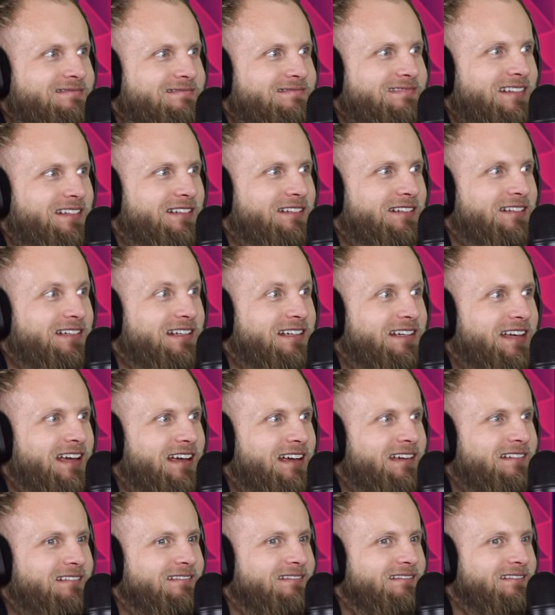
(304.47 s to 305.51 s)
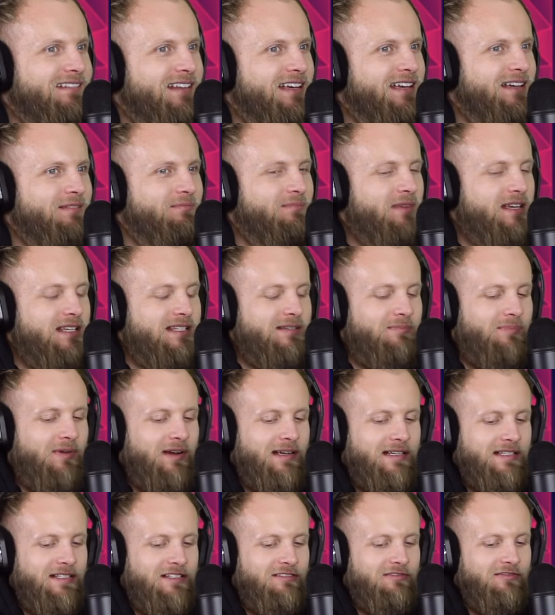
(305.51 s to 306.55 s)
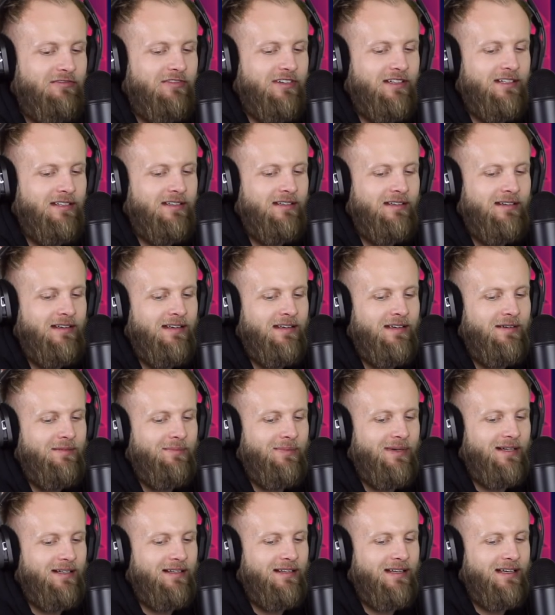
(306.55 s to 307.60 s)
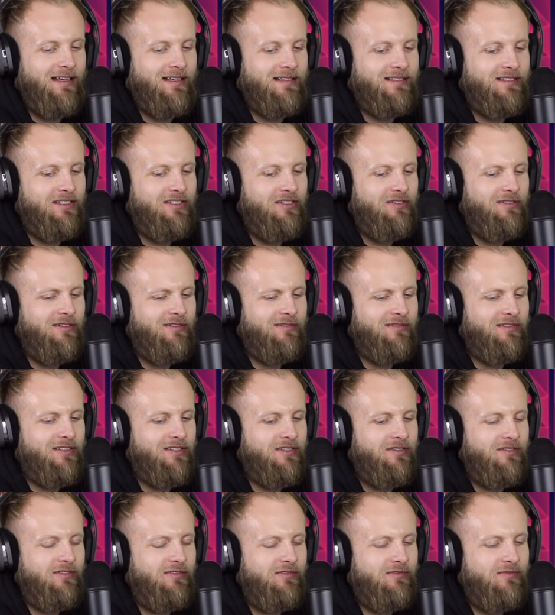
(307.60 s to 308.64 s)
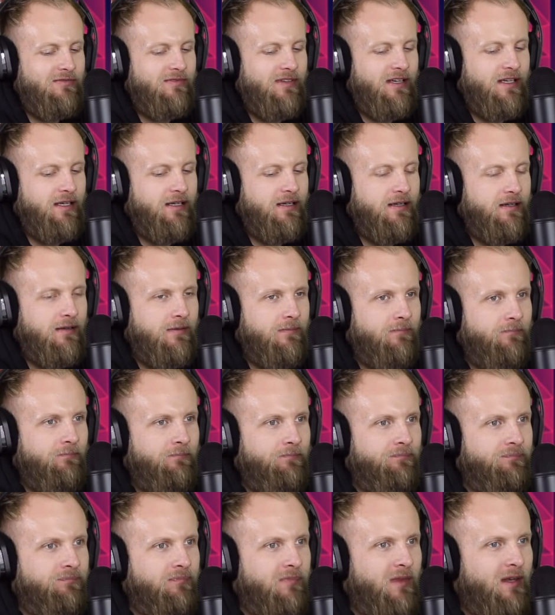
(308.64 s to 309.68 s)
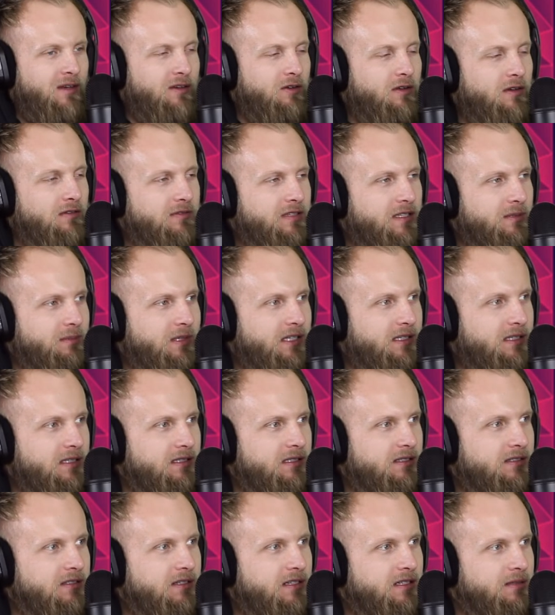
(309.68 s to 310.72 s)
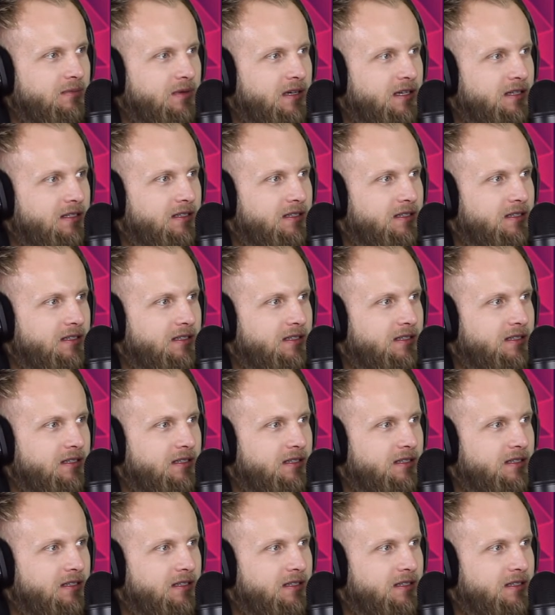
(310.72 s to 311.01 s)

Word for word: that you're gonna get that makes a prank so fun. It's but so like, fun. Did you like, you have siblings? Did you guys prank